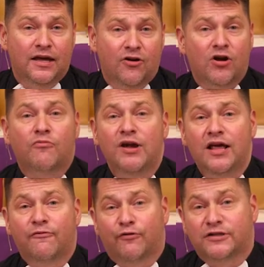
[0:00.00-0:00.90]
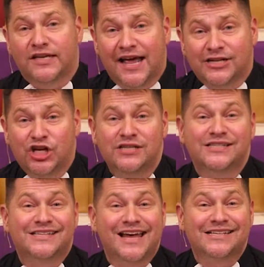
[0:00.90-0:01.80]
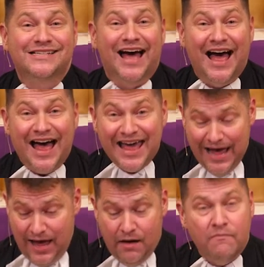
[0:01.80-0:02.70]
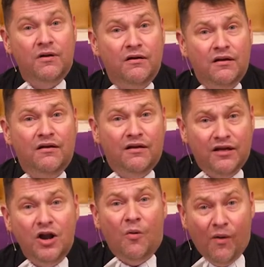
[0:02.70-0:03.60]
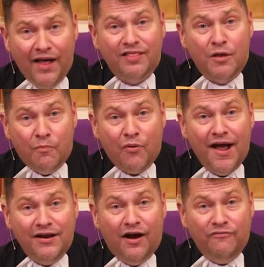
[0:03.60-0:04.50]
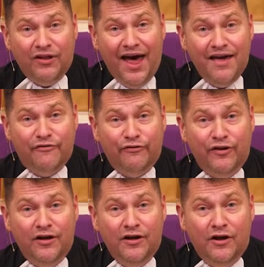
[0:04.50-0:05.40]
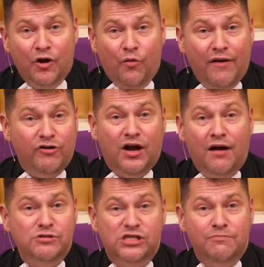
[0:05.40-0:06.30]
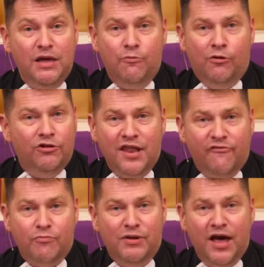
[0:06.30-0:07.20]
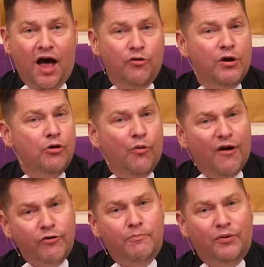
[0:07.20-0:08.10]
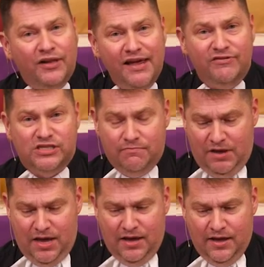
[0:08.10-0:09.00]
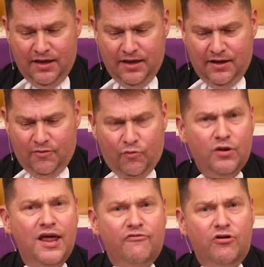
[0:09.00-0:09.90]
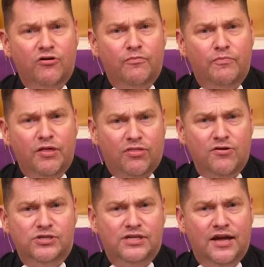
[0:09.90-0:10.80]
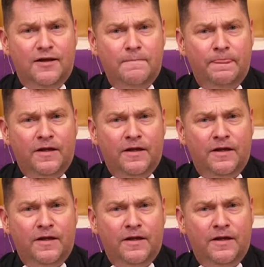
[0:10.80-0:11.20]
You know, in our reading for today, Jesus says, I am, you know what, the bread of life. Whoever comes to me will never be hungry, and whoever believes in me will never be thirsty.